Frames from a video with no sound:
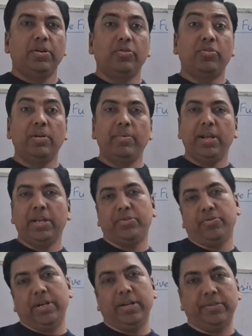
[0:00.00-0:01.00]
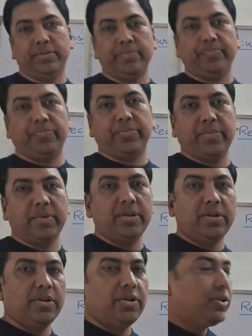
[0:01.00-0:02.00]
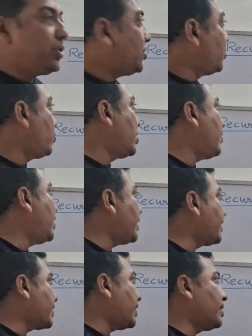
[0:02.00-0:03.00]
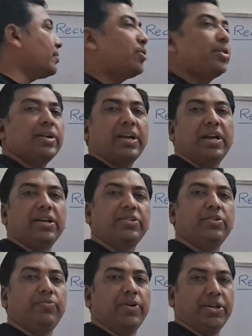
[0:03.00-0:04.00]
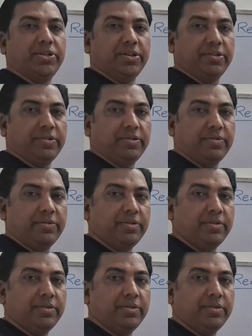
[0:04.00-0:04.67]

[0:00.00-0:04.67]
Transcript: Good evening, students. Today we will discuss about recursive functions.